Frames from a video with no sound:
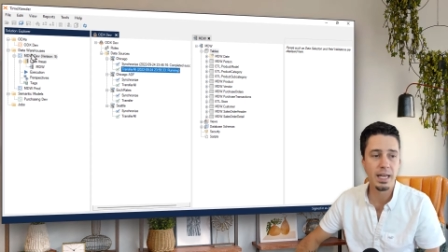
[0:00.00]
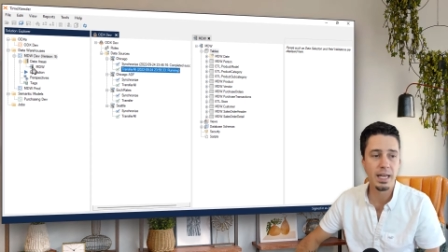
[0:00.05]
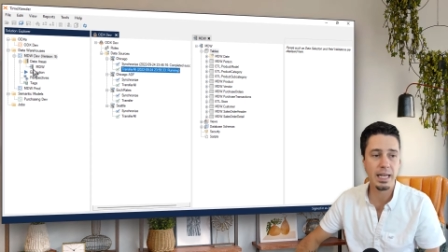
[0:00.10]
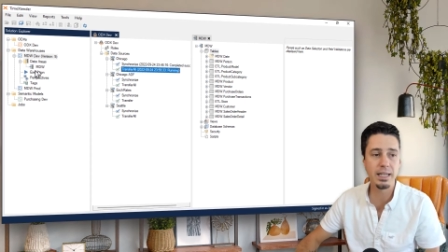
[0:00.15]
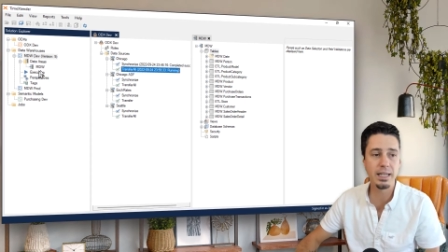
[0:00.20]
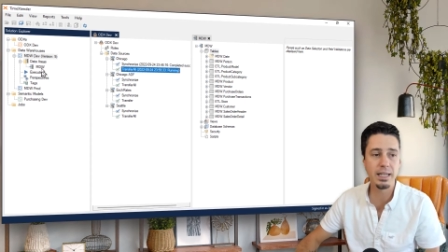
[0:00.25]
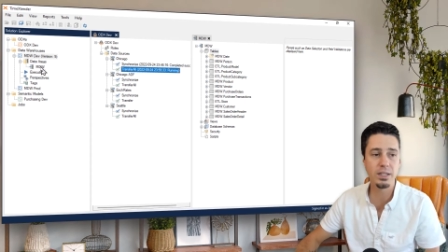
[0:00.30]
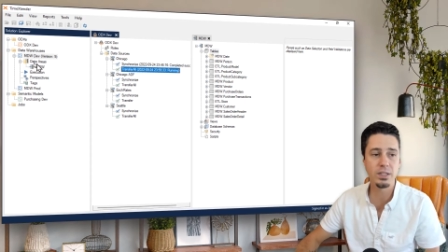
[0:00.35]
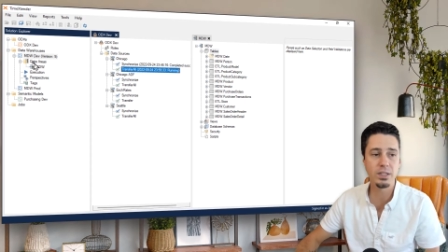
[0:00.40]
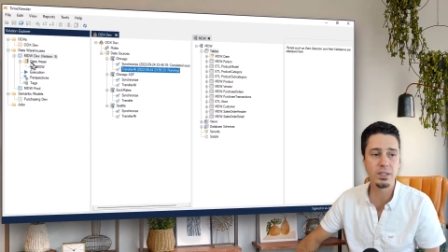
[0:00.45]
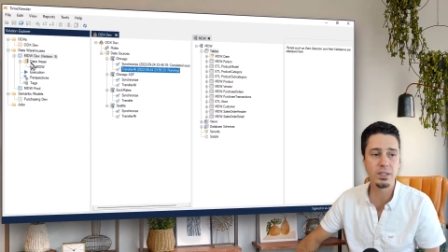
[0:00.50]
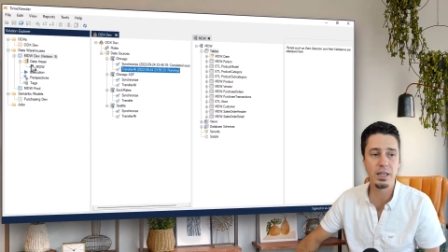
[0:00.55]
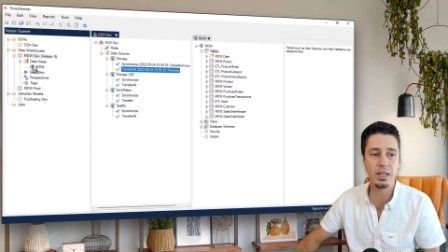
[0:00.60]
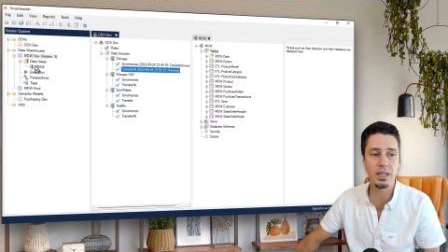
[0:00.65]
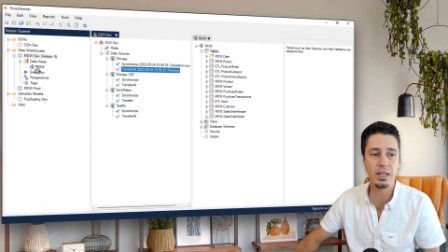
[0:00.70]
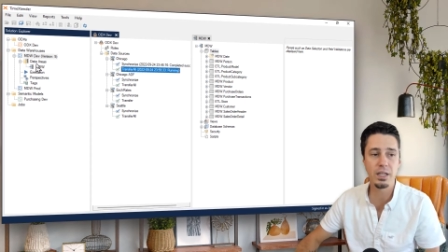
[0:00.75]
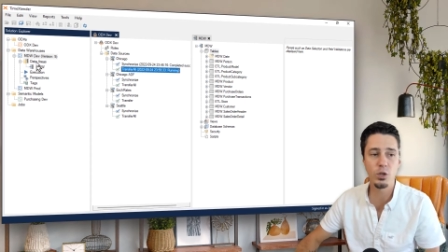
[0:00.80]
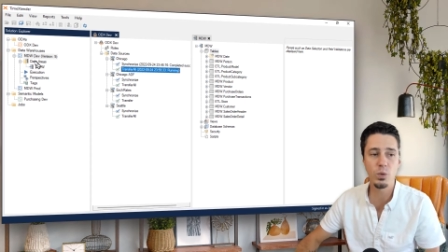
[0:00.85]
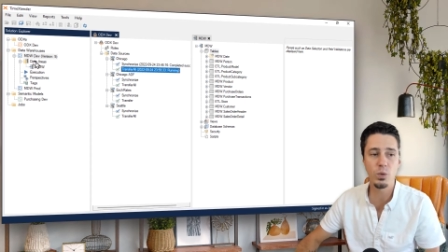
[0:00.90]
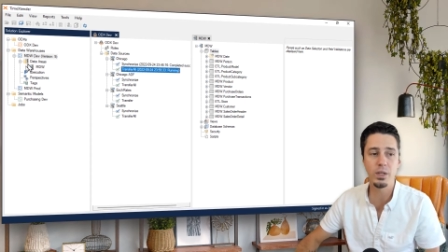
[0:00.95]
is
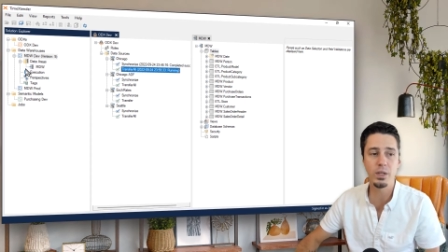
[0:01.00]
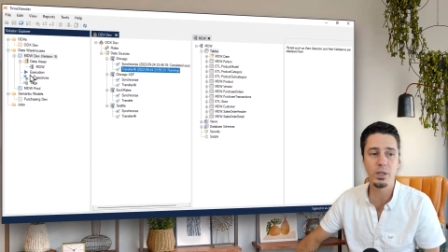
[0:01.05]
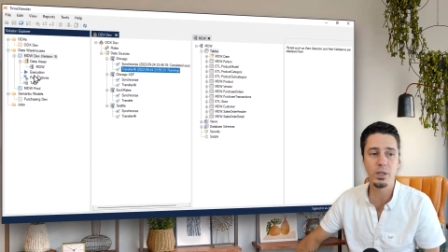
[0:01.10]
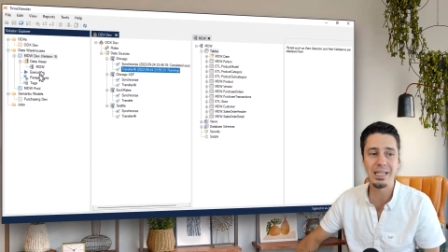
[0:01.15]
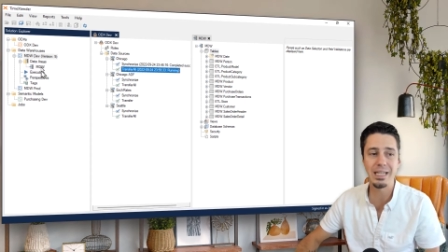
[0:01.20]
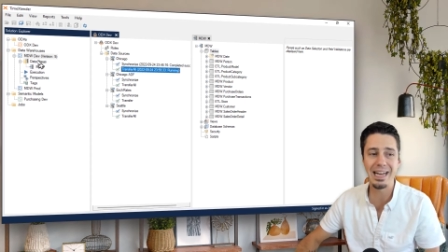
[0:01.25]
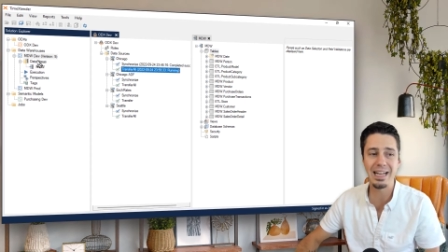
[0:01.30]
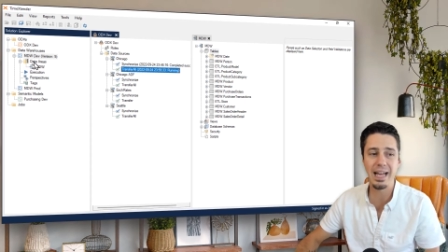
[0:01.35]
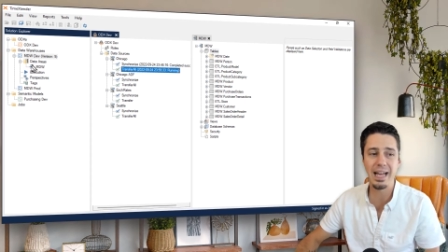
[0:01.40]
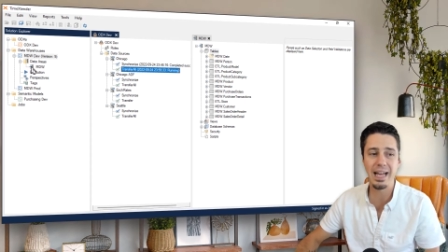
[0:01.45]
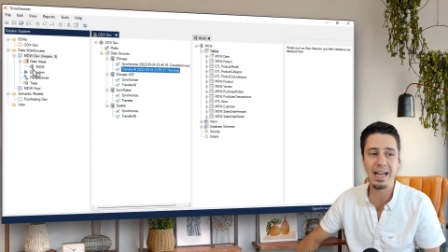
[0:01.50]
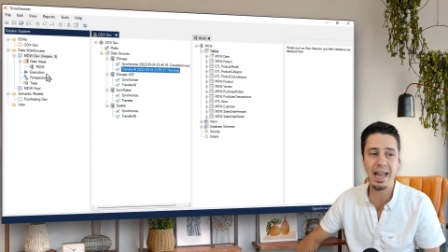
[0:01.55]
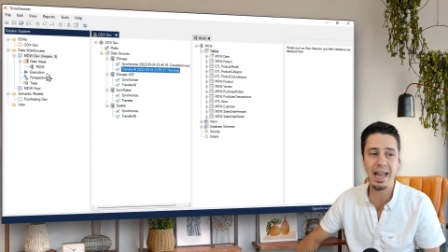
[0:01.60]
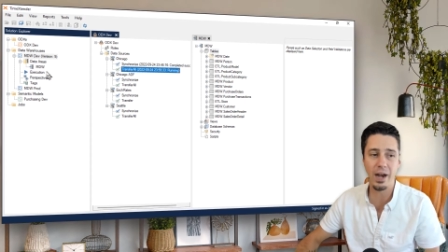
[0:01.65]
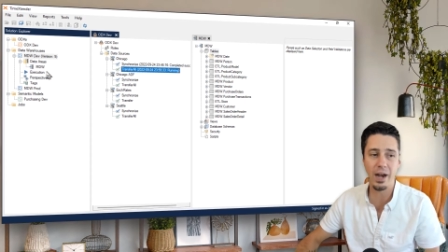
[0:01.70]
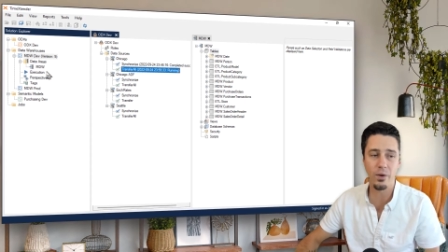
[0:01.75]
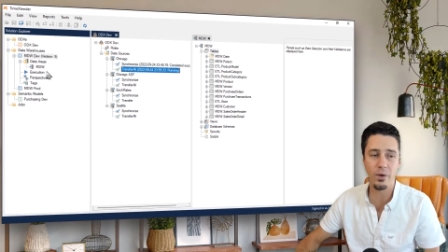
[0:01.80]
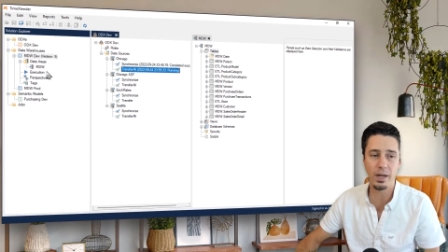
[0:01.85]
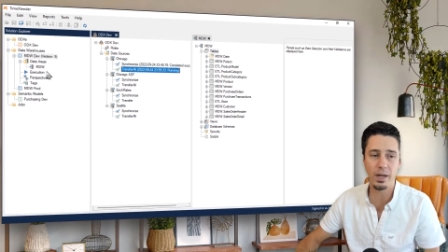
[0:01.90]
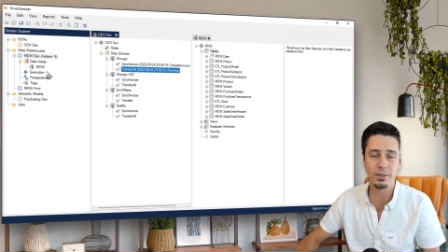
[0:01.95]
the new data
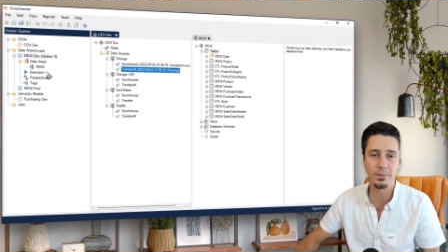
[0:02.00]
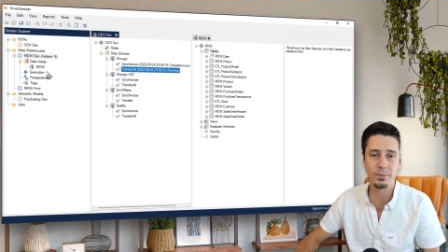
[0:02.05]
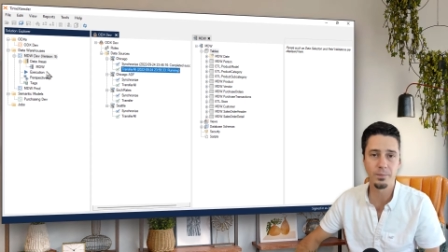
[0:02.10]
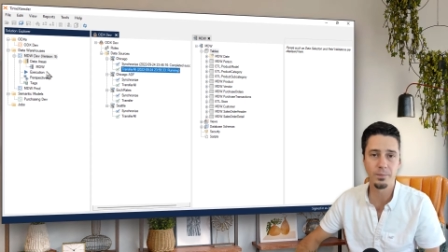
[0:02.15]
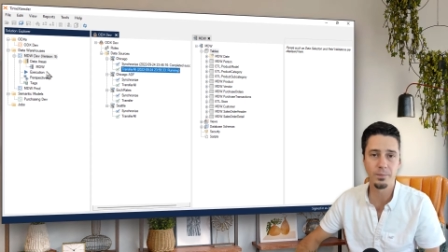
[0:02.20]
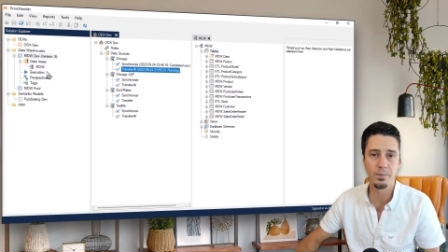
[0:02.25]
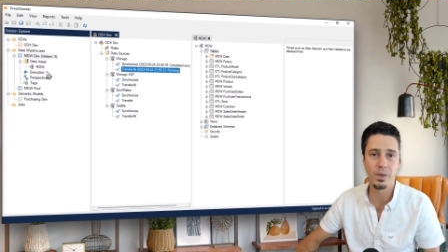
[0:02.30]
areas.